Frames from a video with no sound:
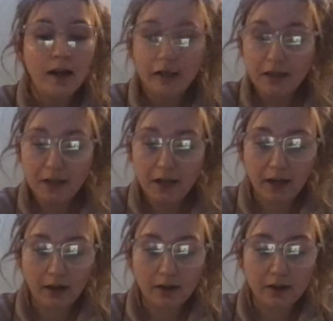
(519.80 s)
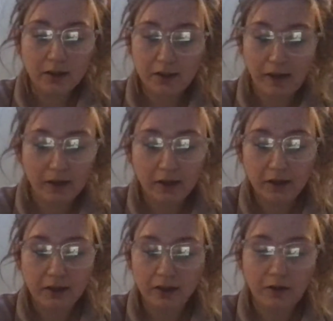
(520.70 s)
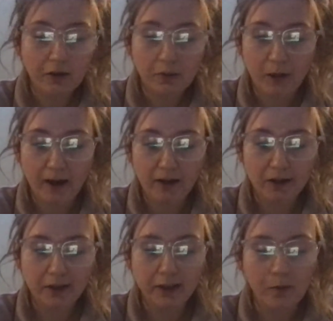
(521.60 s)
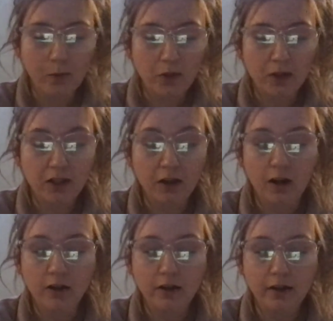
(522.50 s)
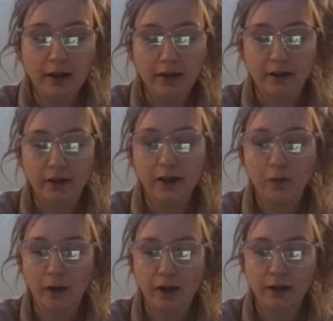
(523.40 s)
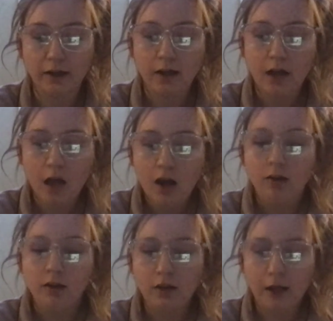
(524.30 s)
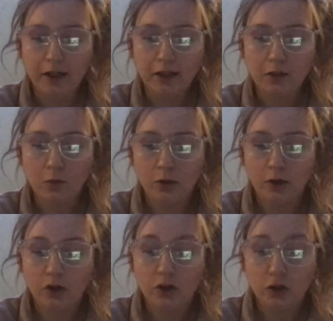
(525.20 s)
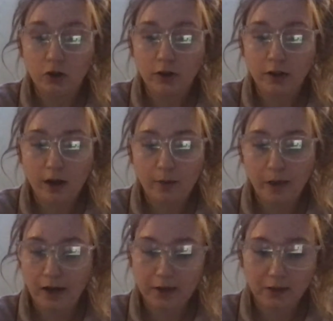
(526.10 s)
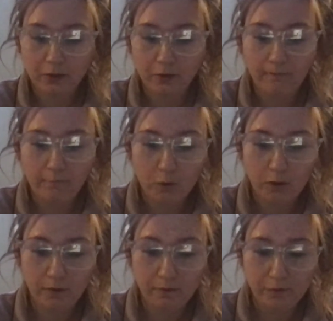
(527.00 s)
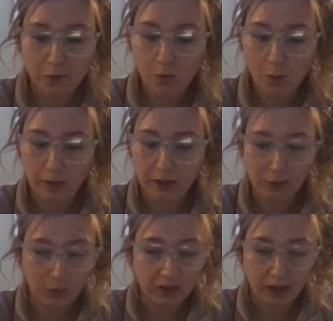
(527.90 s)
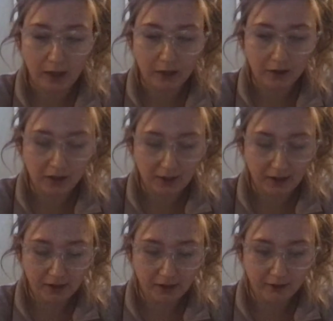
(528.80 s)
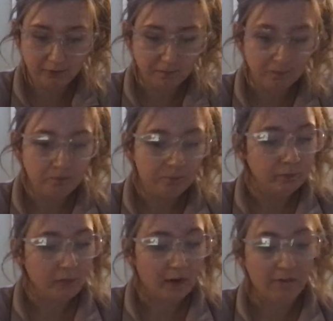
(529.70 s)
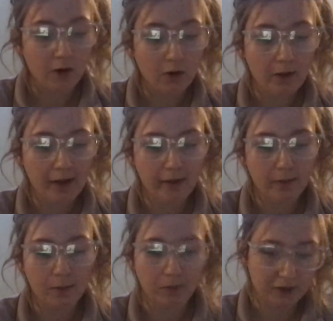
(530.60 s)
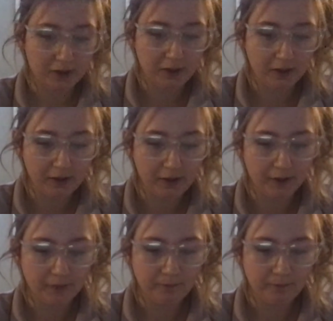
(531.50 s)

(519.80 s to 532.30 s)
He sang, standing still in the blackness. When the song ended, he waited. The lights would surely come back soon. For a few moments there was silence, and then, far away but piercingly clear,